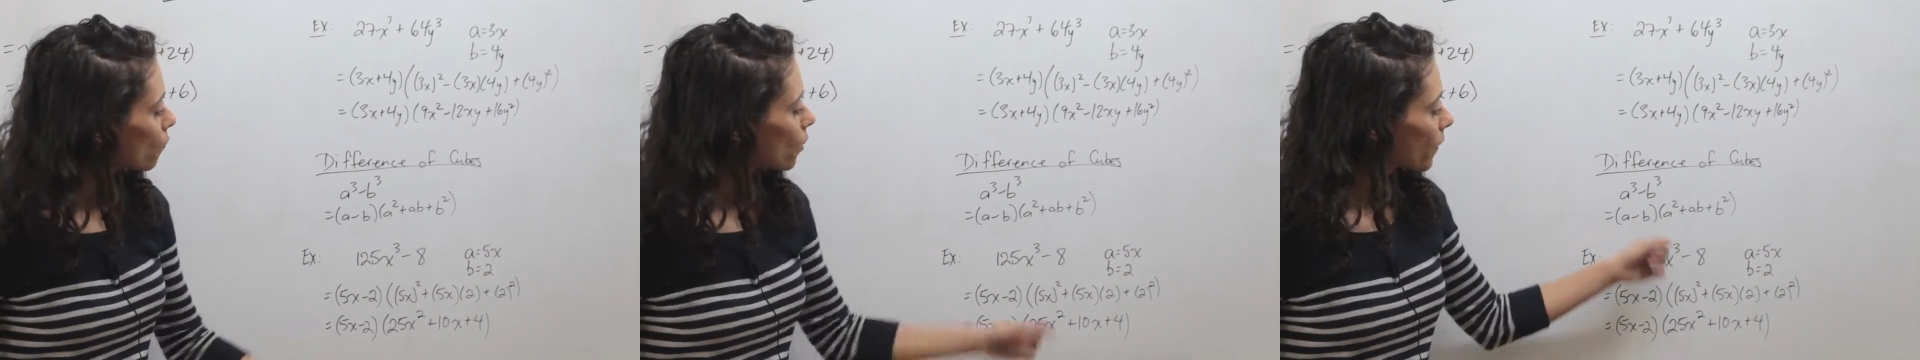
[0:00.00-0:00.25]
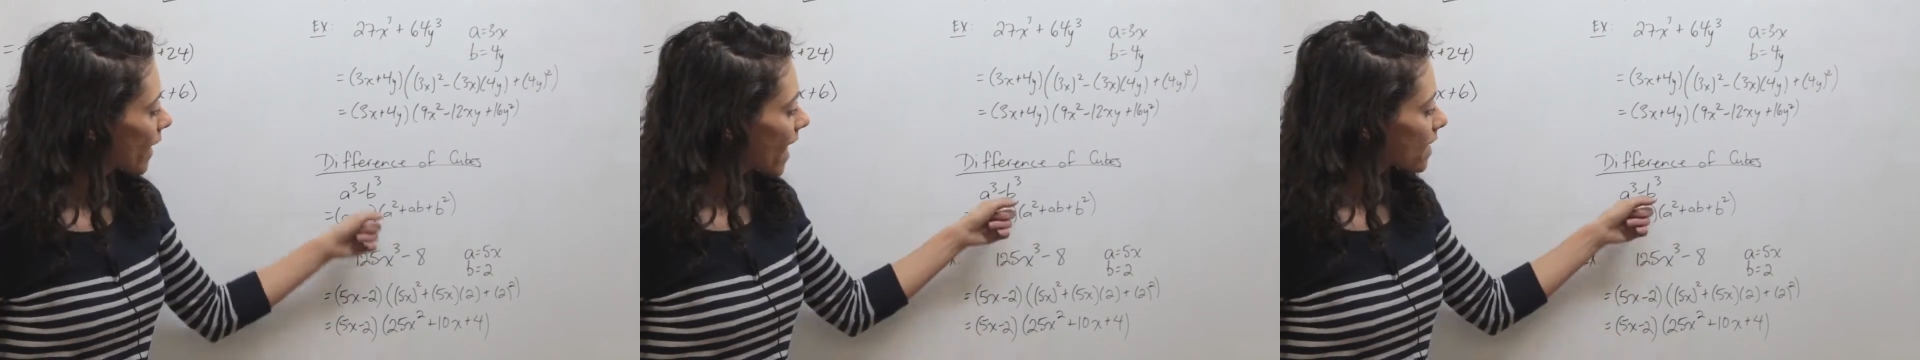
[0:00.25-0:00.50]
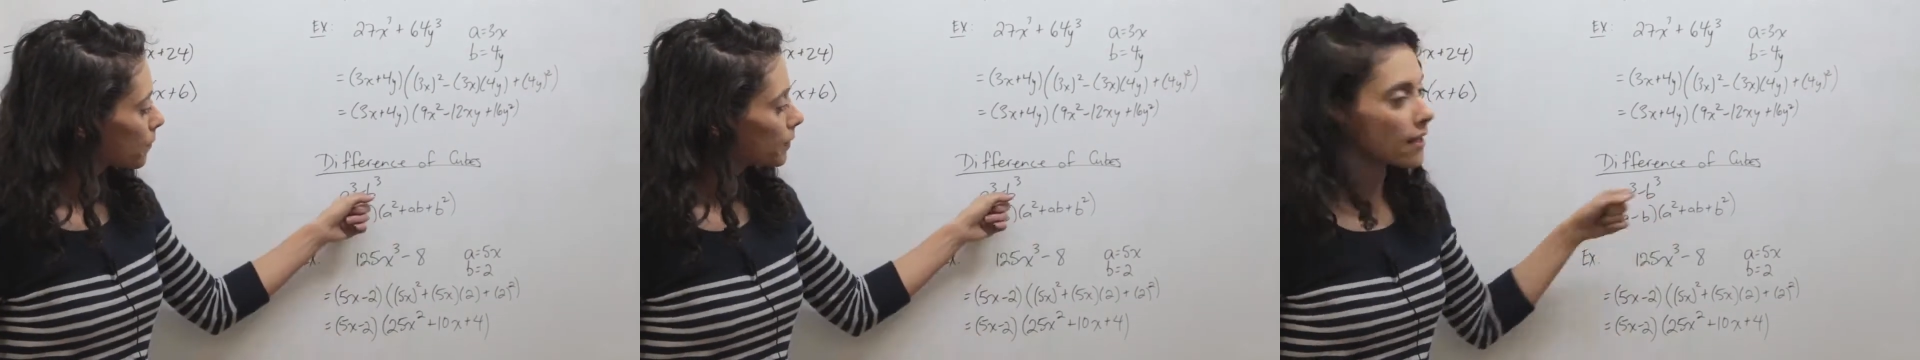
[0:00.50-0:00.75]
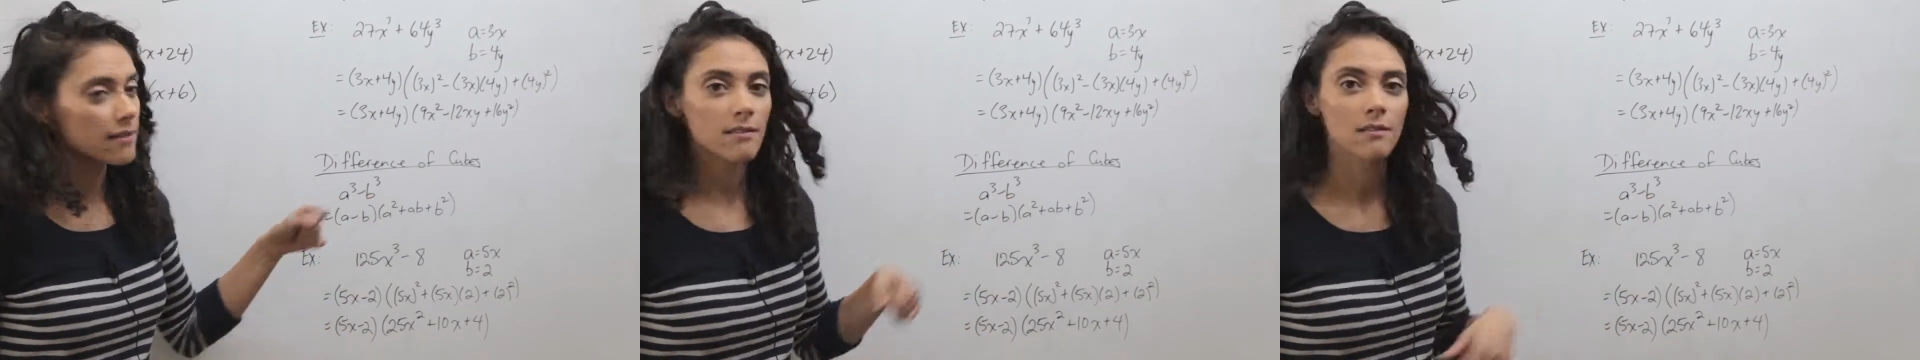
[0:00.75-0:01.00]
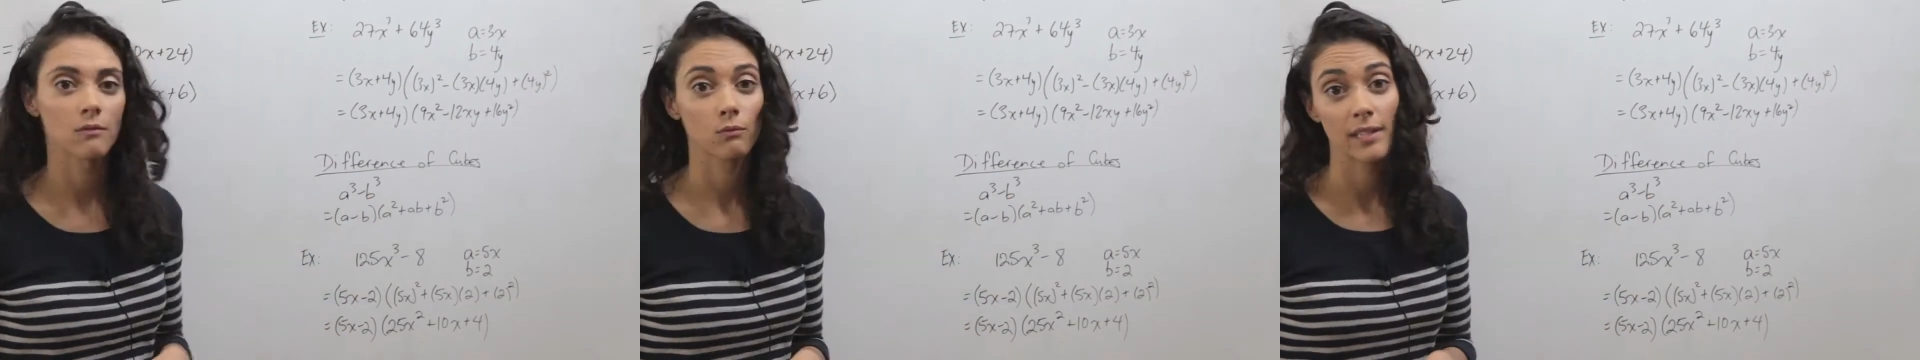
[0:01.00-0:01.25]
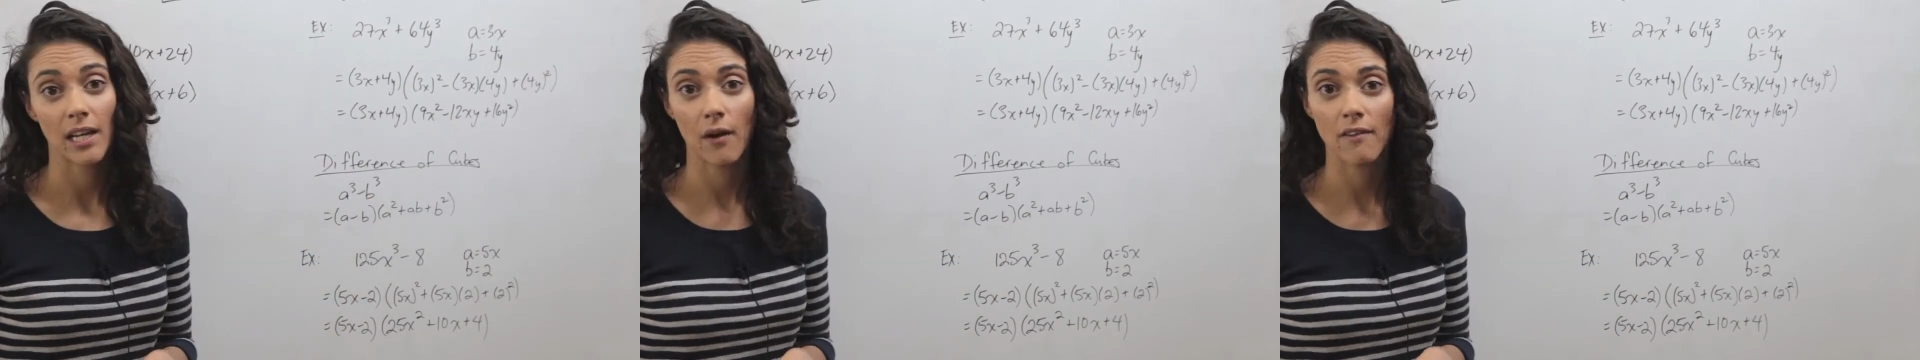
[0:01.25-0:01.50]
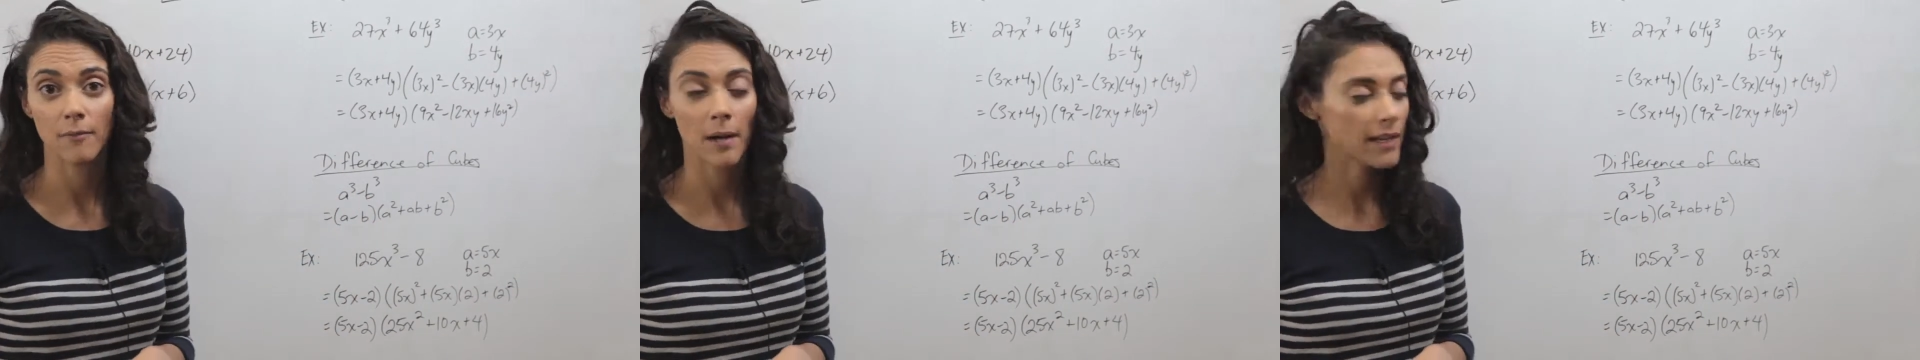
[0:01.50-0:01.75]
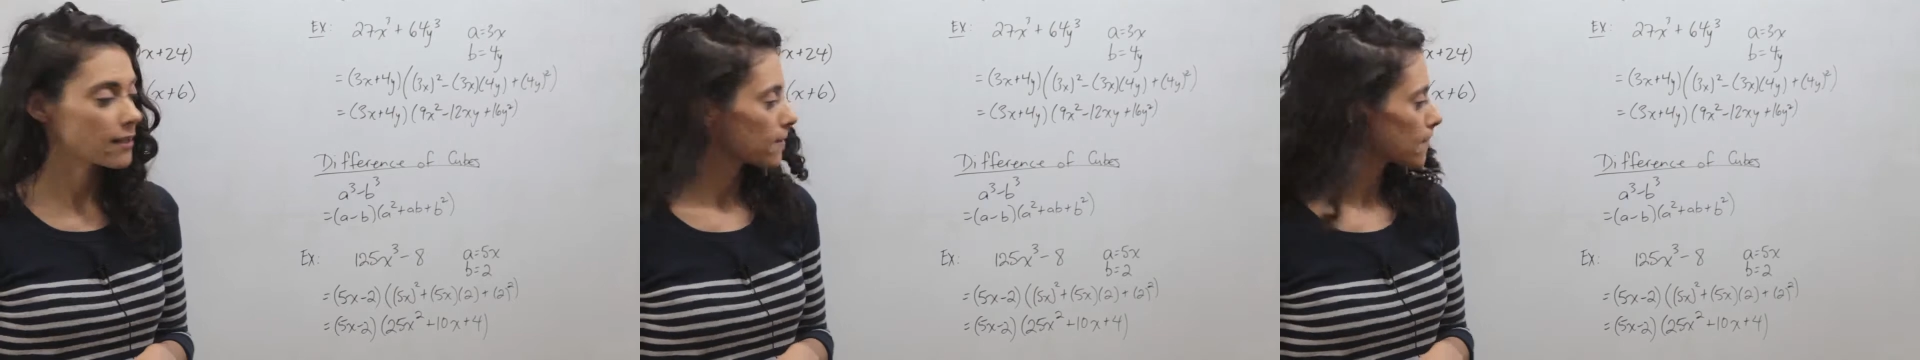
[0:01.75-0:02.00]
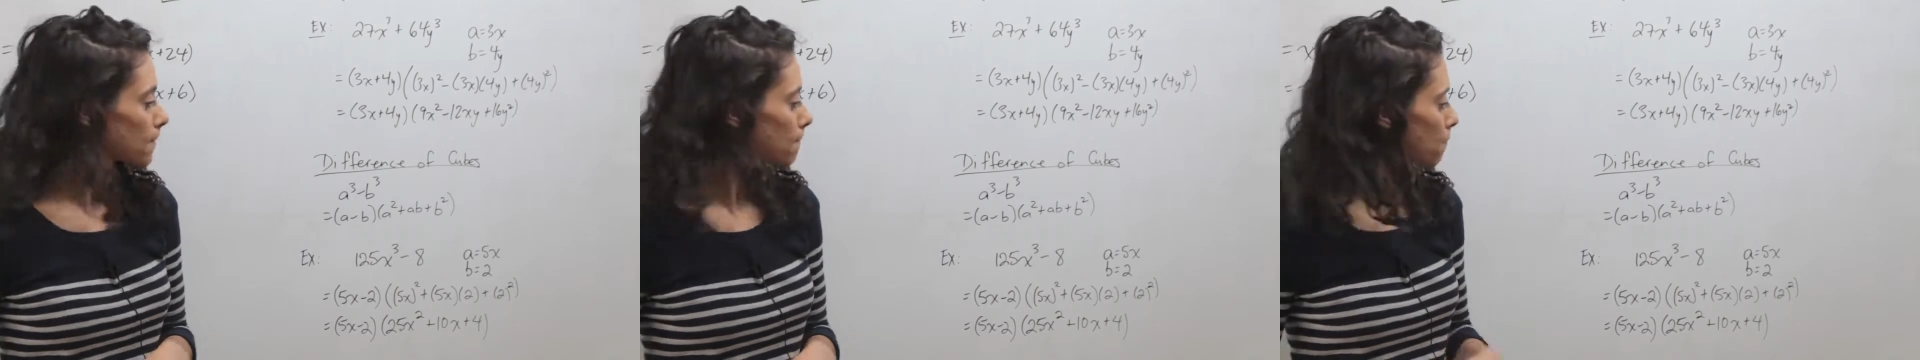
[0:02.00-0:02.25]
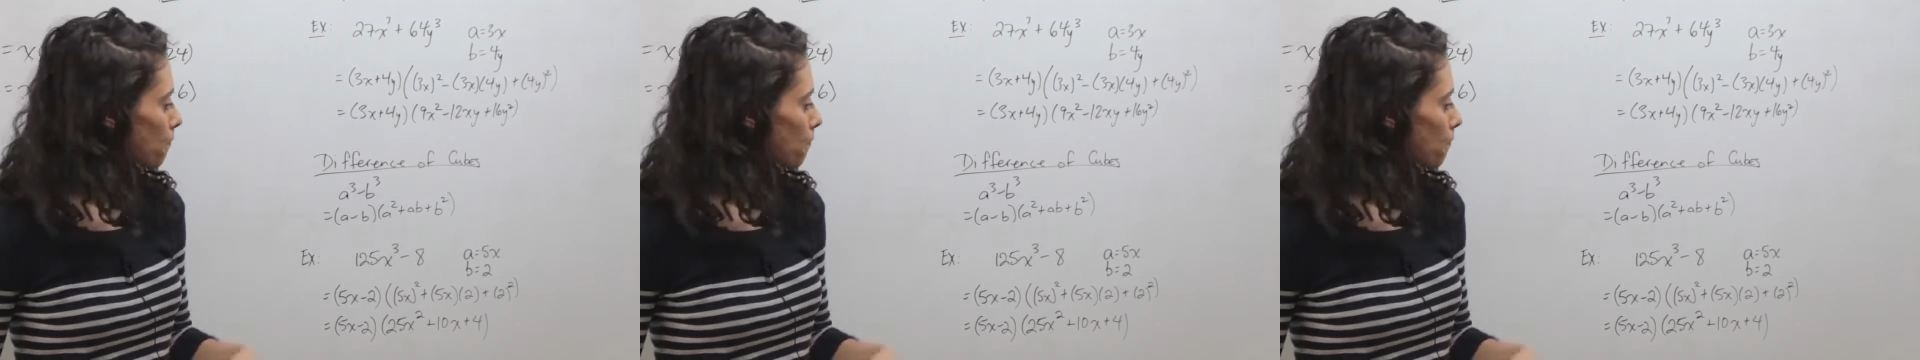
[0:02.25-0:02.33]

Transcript: Where we had a plus, we now have a minus.